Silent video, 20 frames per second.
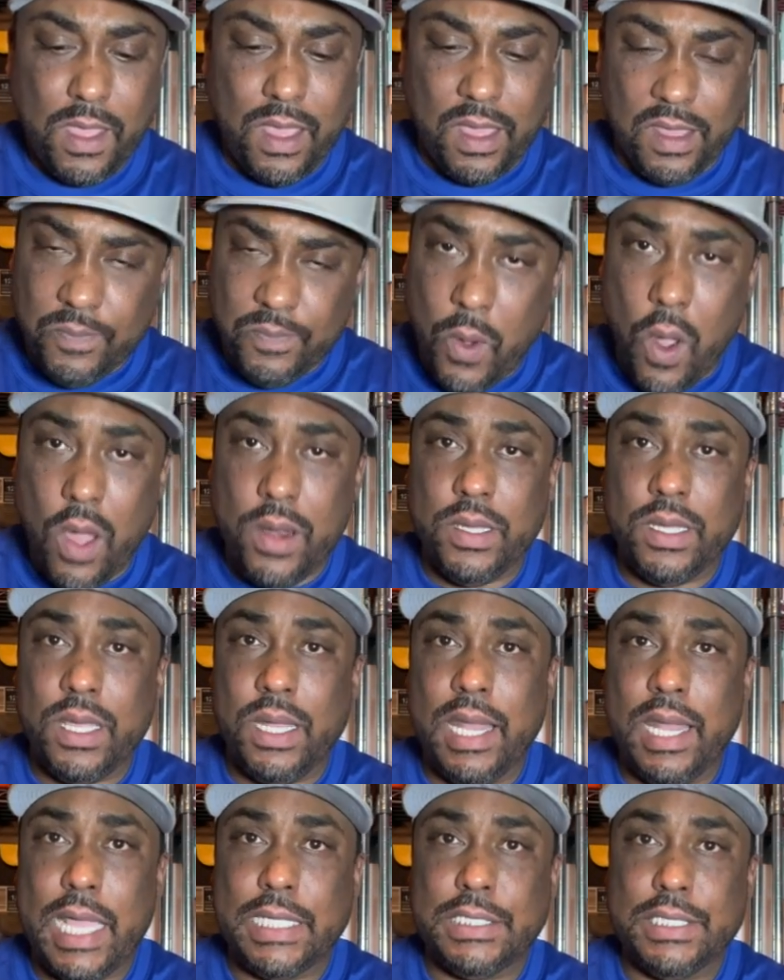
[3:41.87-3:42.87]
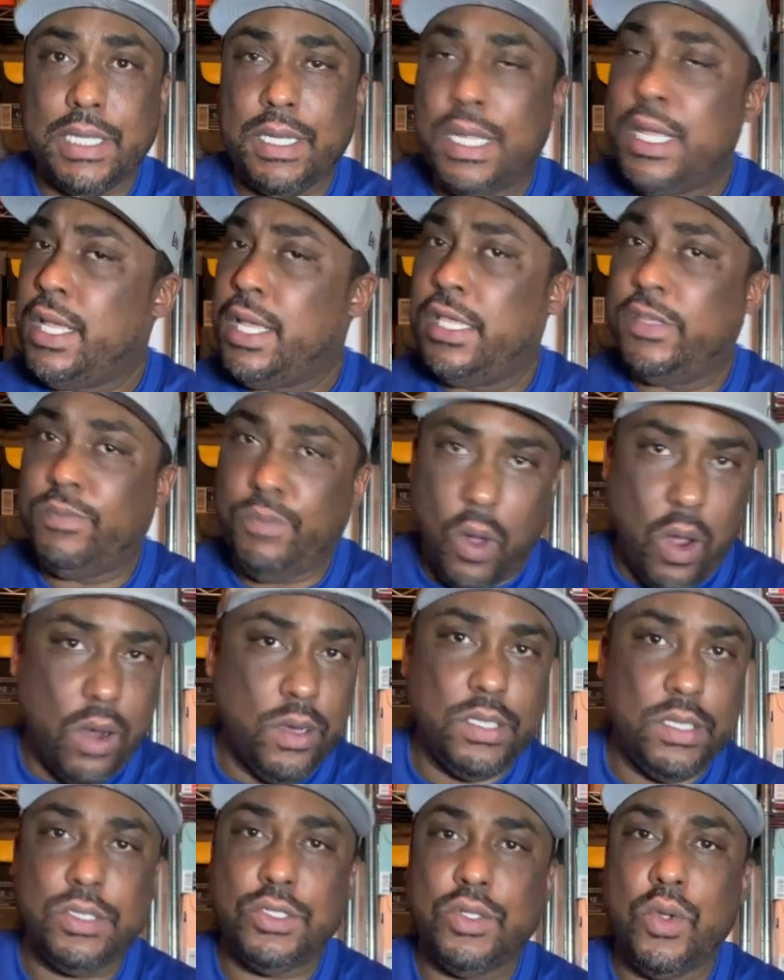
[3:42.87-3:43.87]
It's part of the collection. It's part
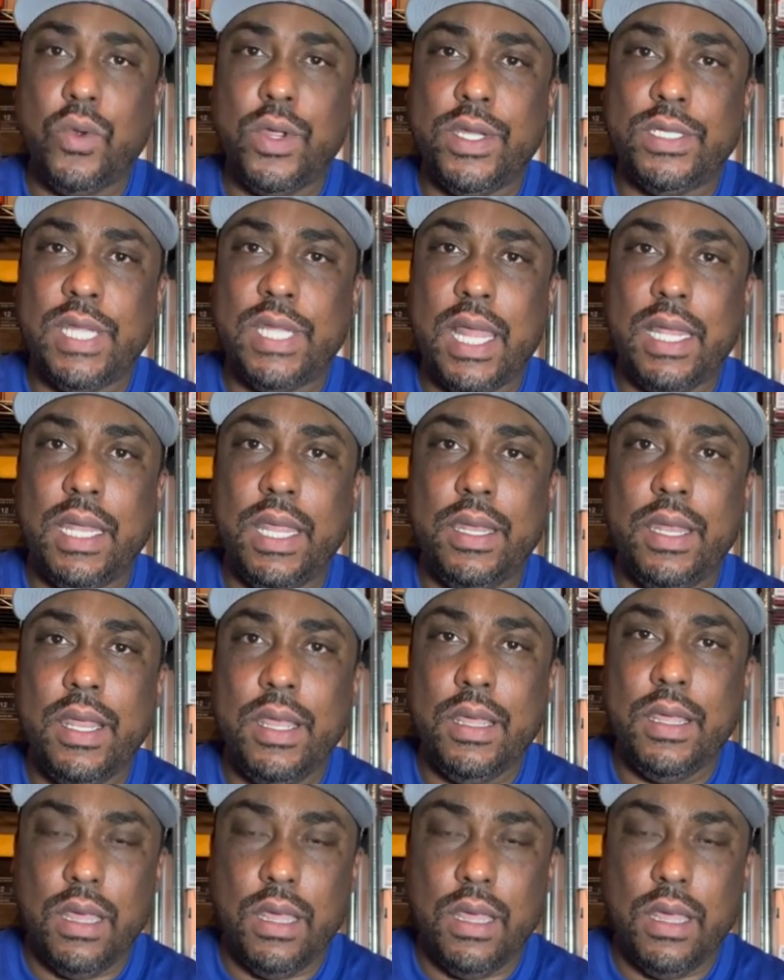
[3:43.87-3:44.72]
of the storytelling.